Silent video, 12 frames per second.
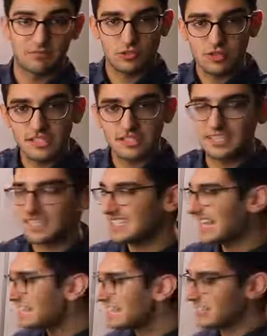So this
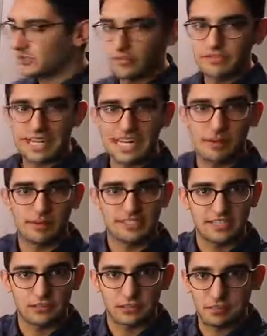extends that sort of dynamic
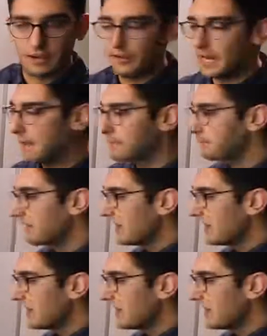secret paradigm.